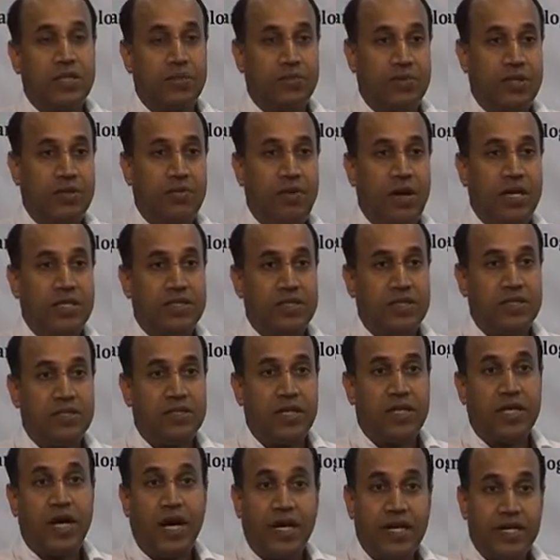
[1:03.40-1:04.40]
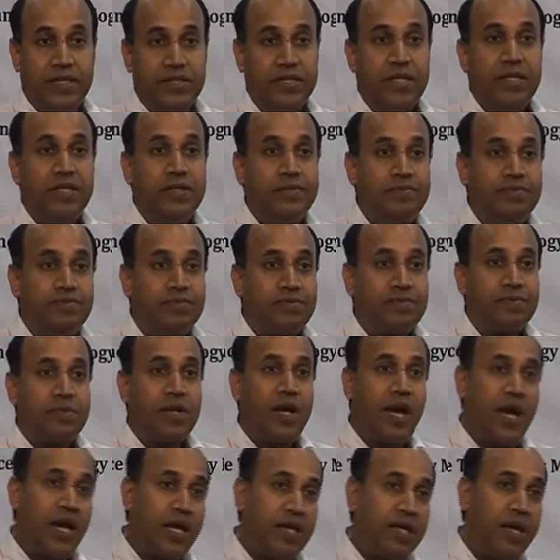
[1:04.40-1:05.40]
of devices are connected
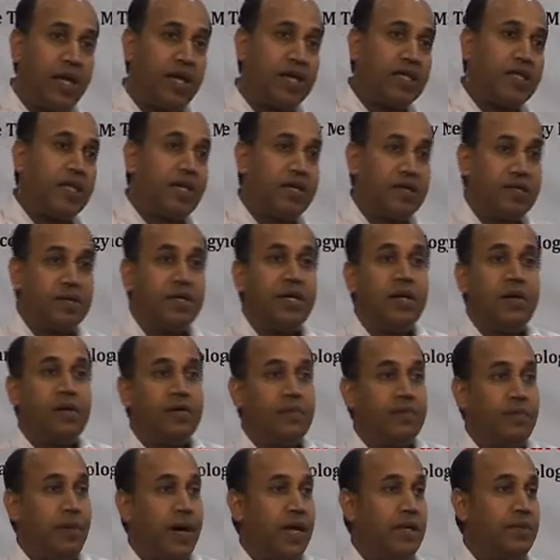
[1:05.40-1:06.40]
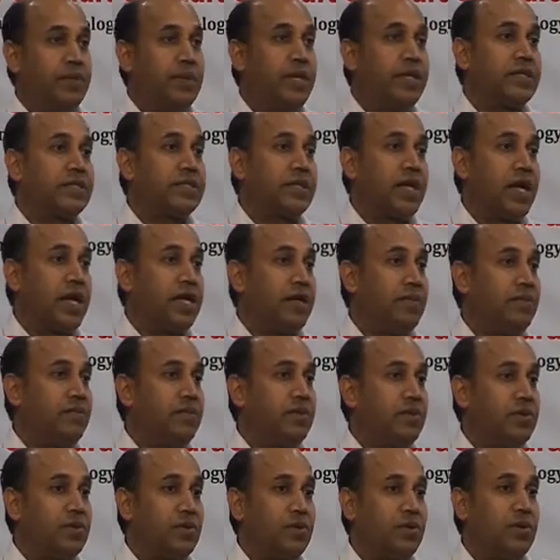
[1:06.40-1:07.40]
and another 5 years time
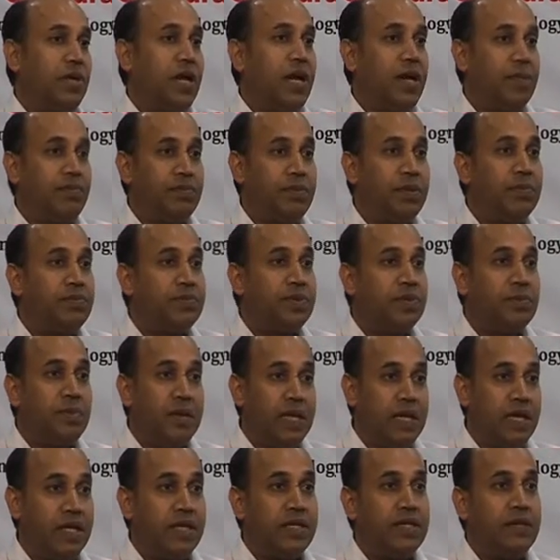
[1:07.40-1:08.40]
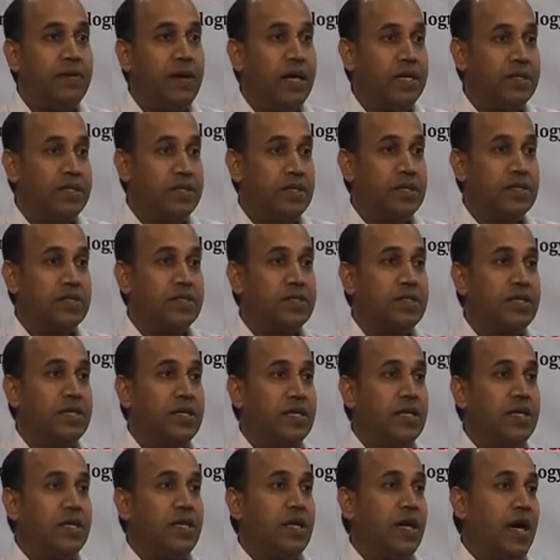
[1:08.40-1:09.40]
we will have 50 billion devices
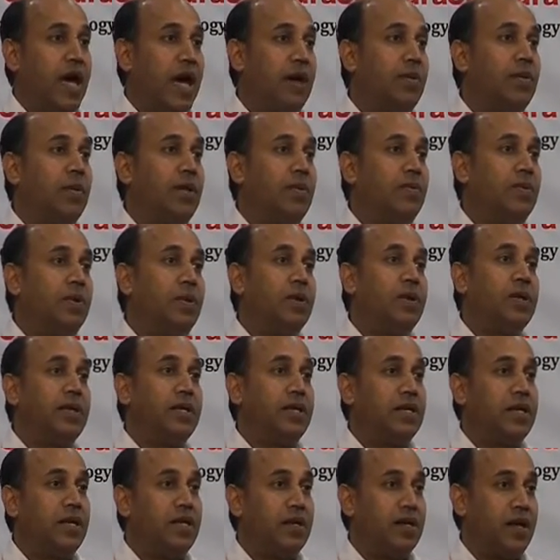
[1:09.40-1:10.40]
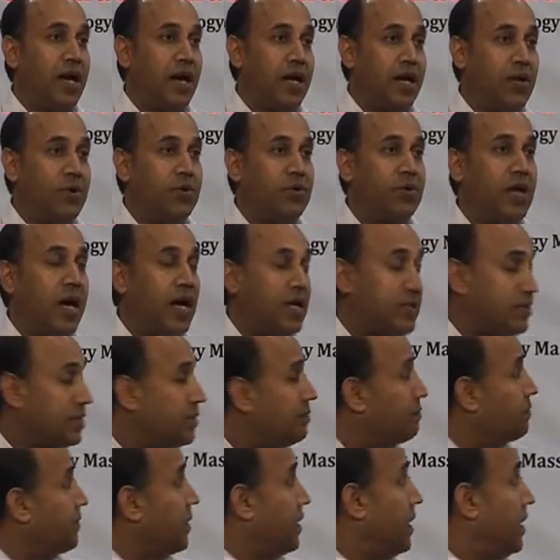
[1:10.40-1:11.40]
available in around us.
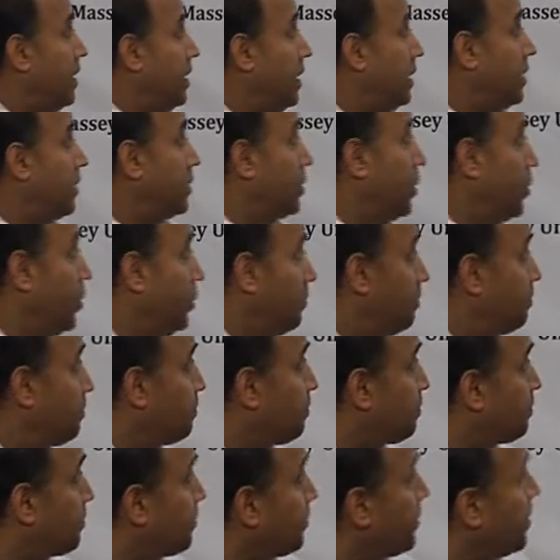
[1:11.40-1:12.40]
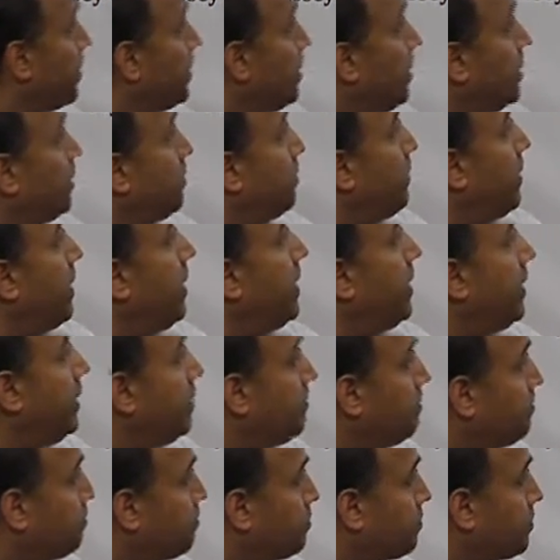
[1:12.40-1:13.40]
So,
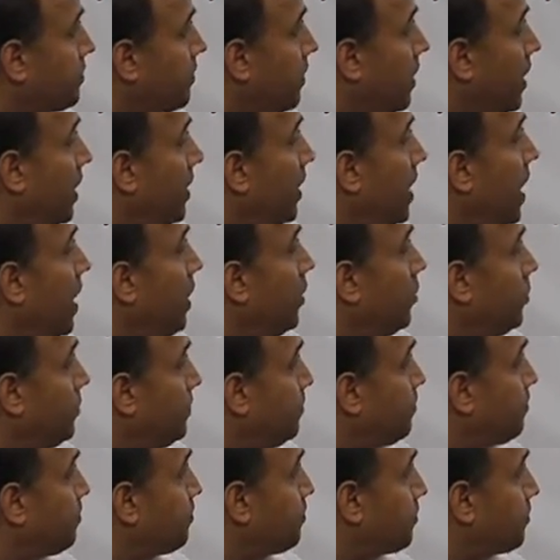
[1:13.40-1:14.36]
spreading now